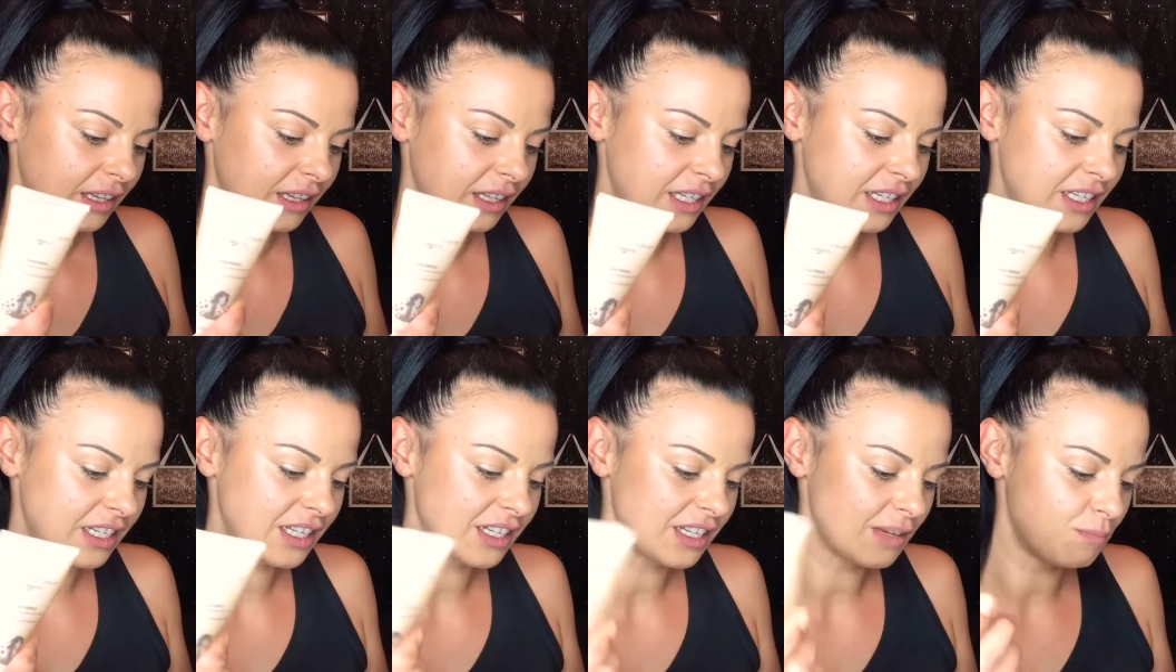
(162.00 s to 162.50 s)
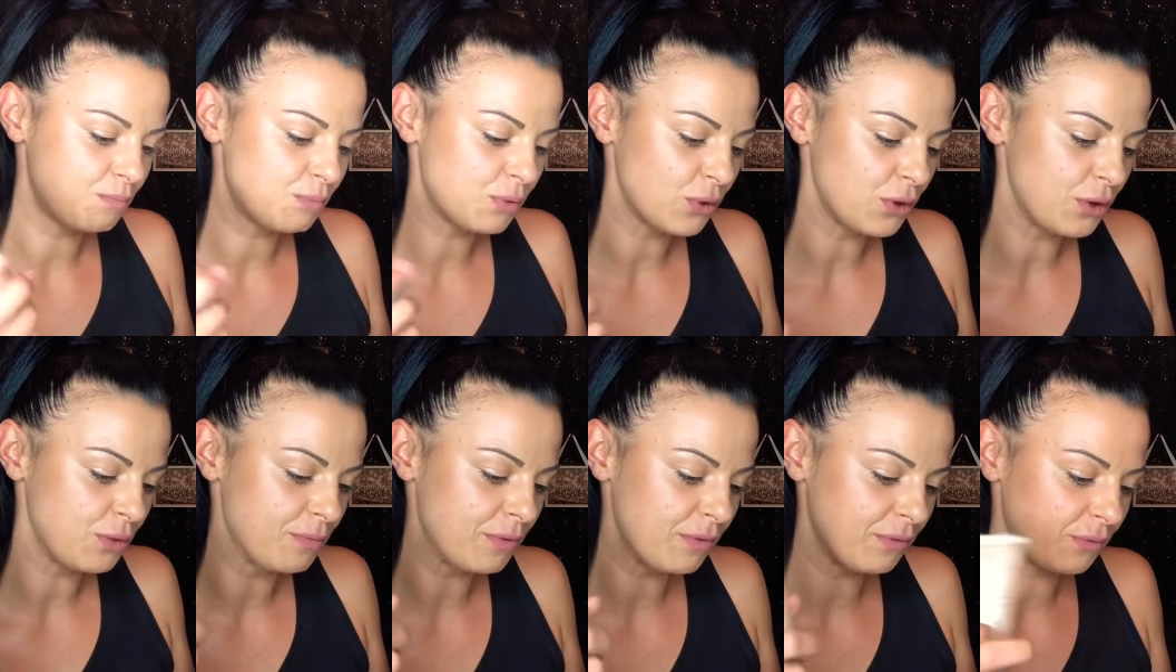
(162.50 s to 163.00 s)
this is
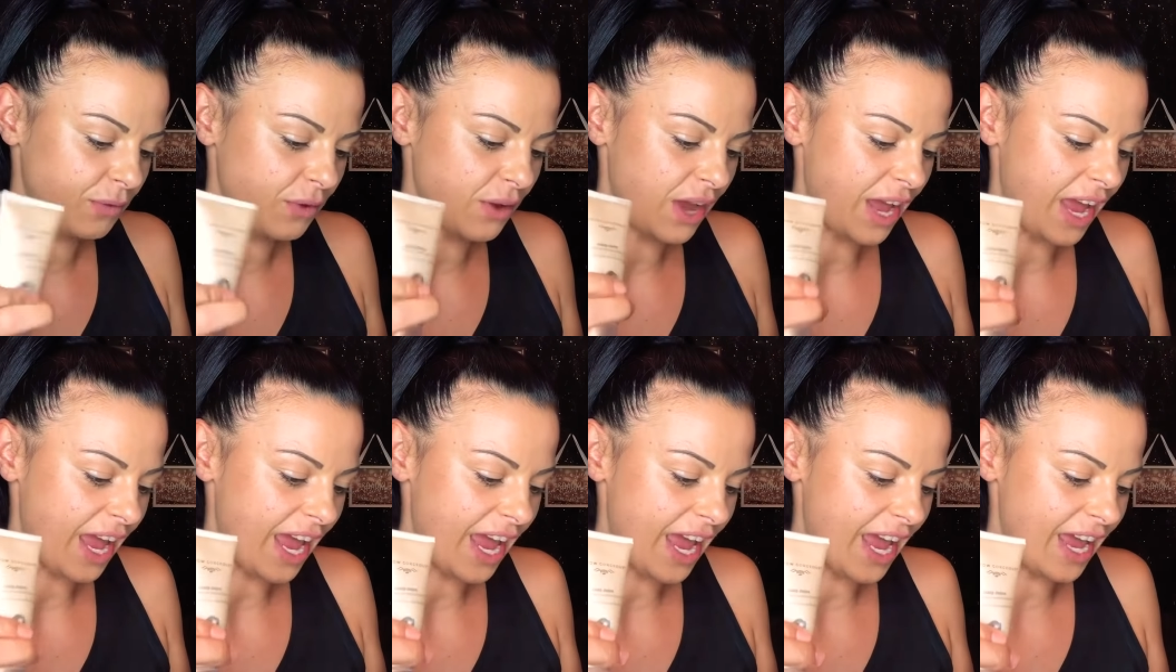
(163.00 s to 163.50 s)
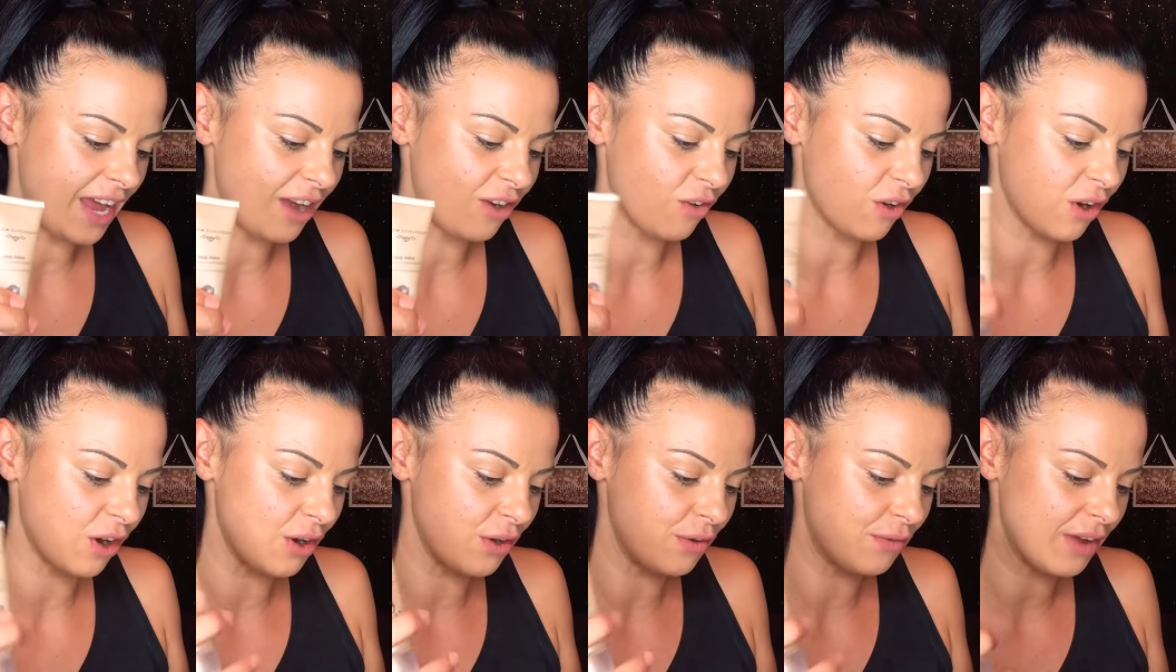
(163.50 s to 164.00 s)
improvement for hair
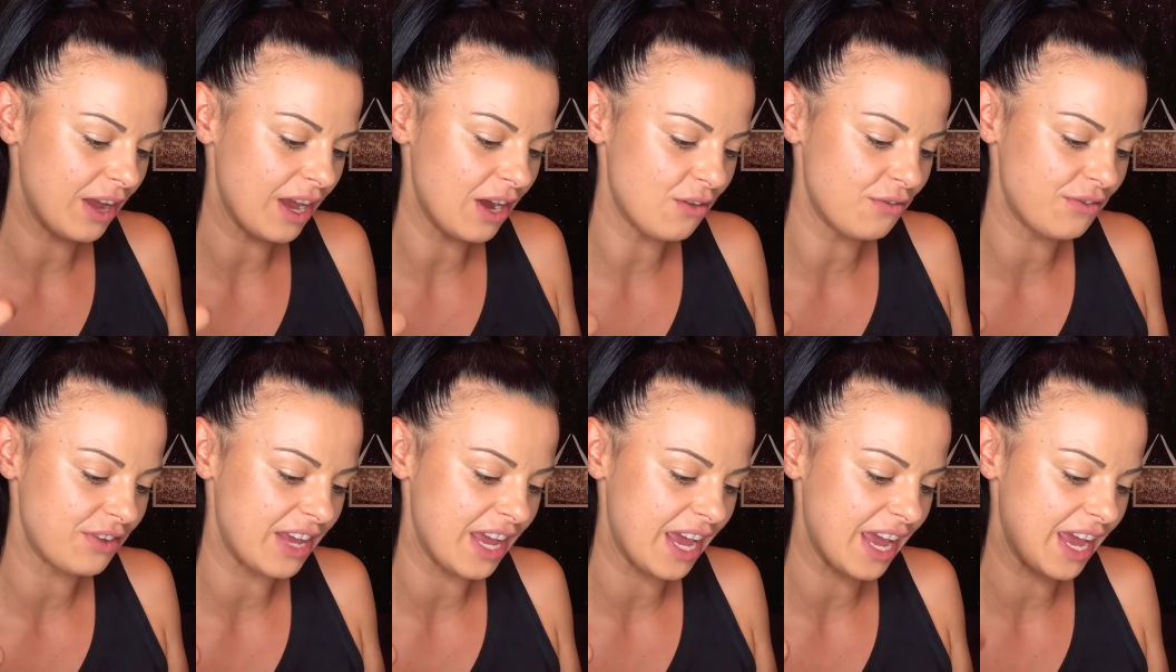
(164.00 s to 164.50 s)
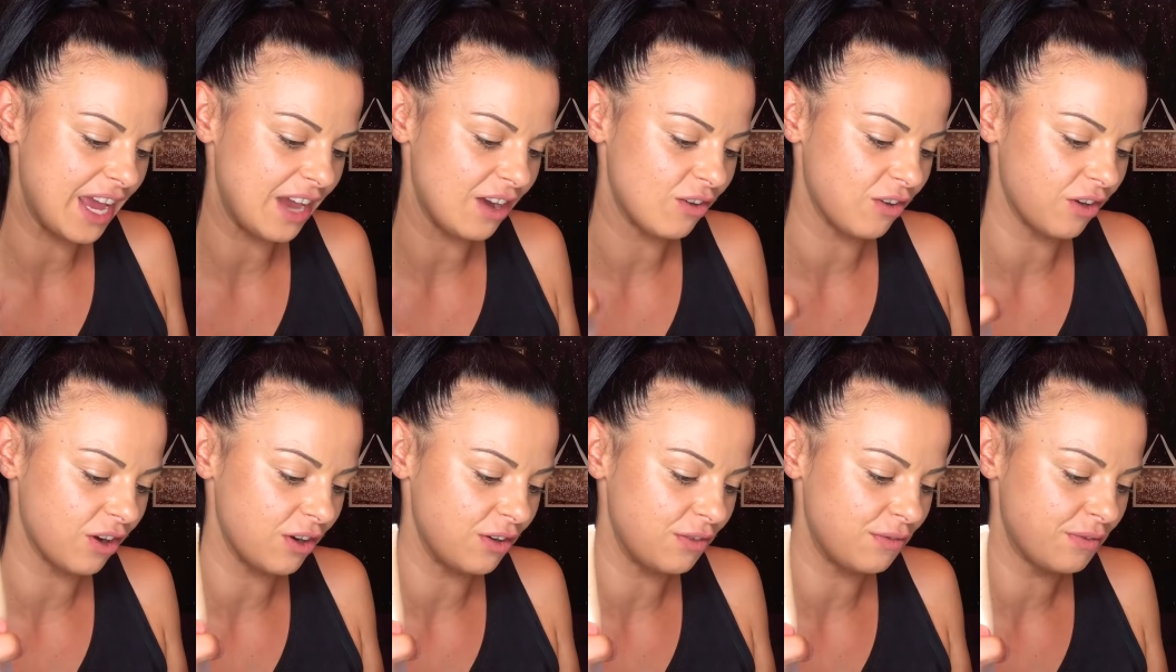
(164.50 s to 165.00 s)
growth, healthy hair
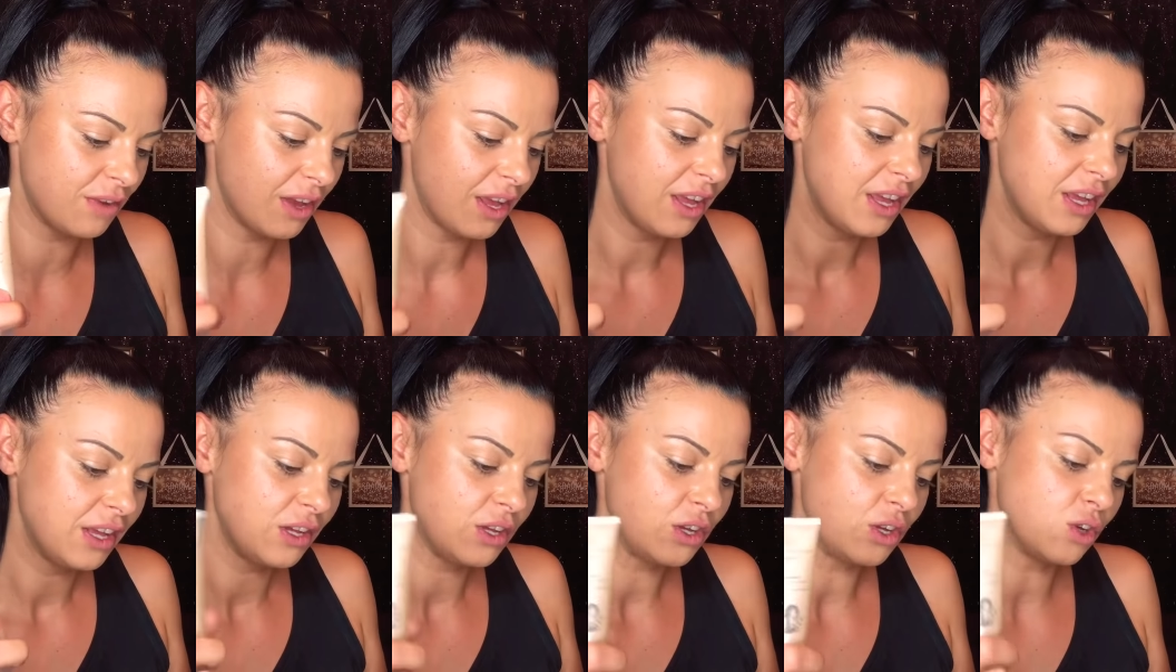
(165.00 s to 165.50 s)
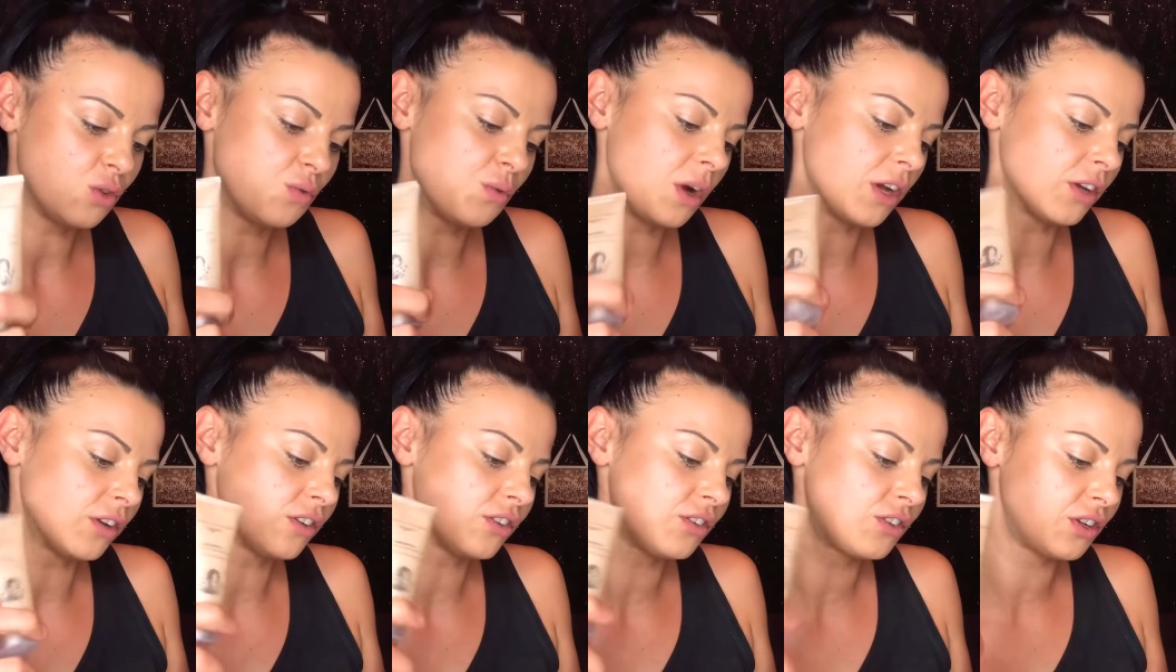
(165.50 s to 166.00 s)
growth. Use
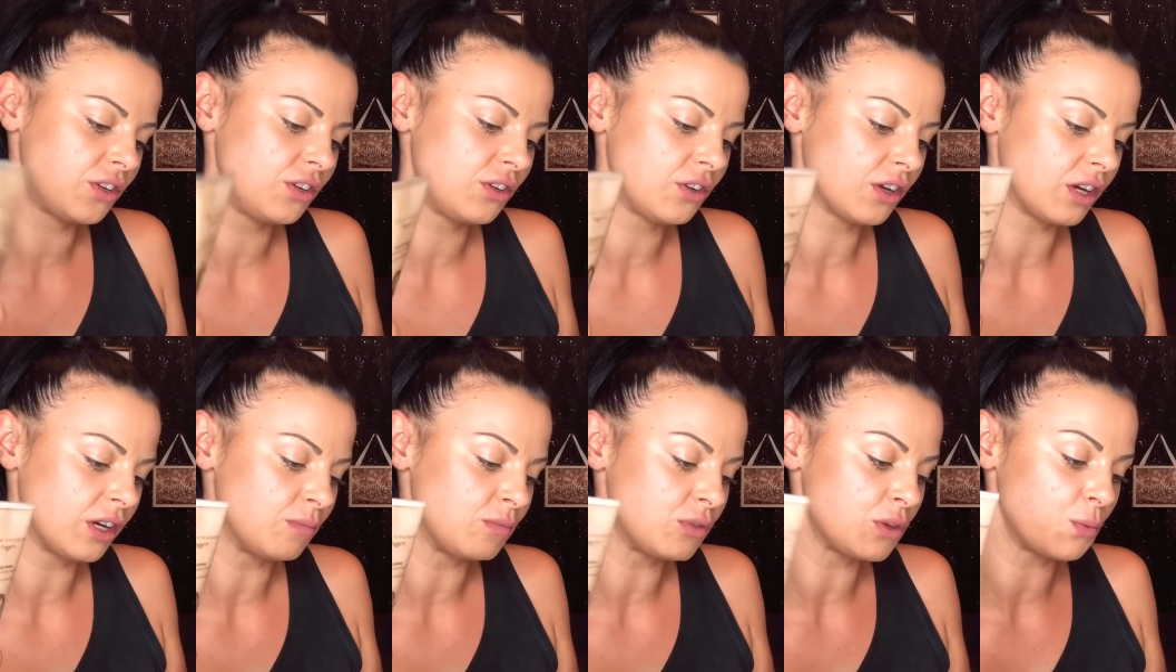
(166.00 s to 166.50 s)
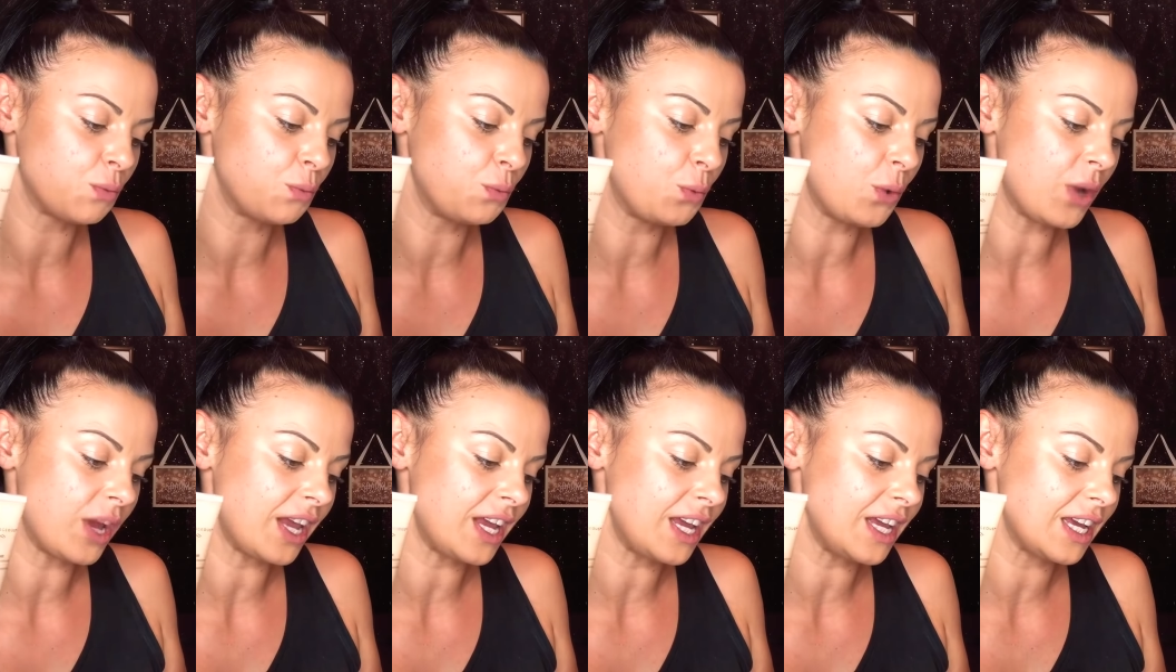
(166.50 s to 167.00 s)
1 to 2 times a
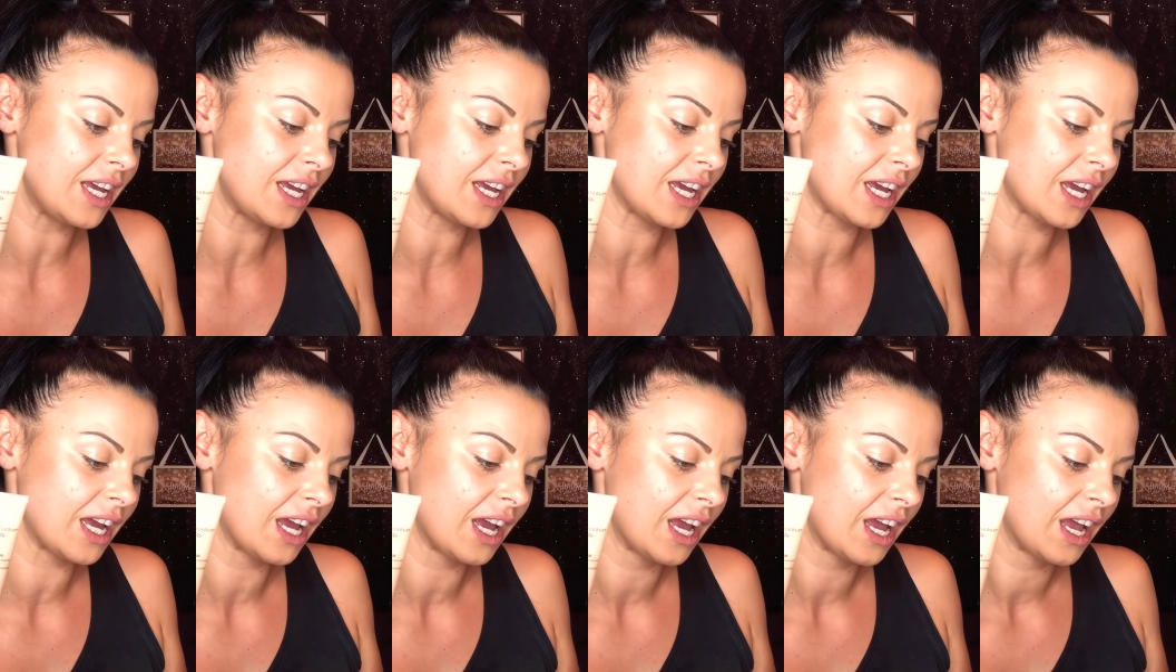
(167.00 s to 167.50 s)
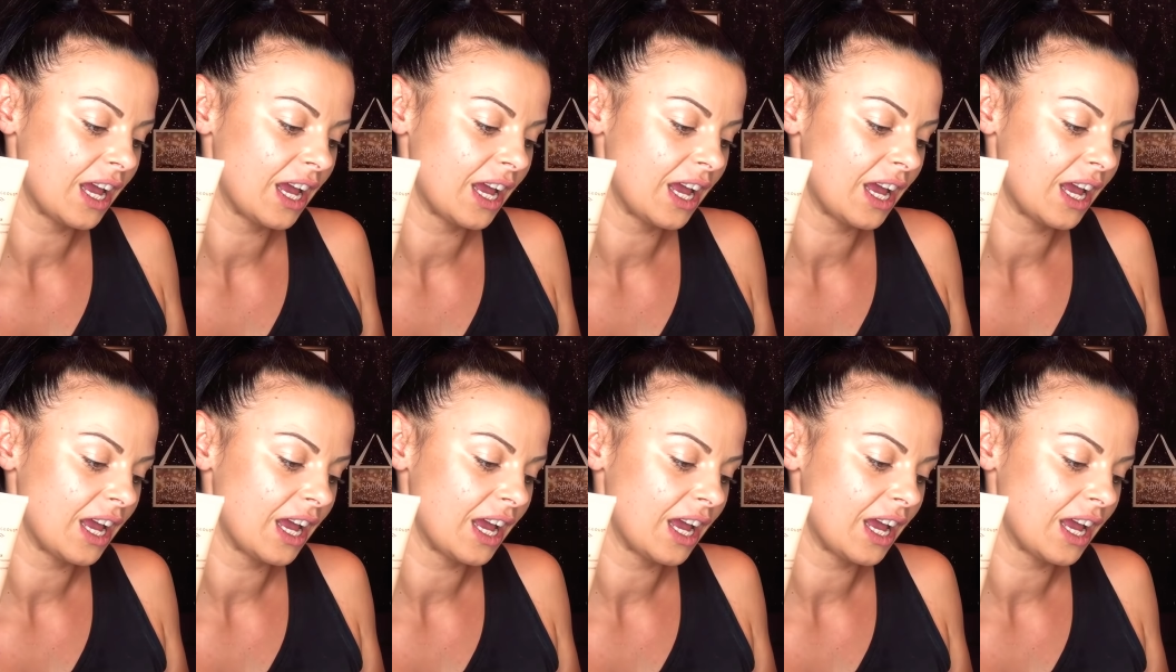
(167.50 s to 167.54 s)
week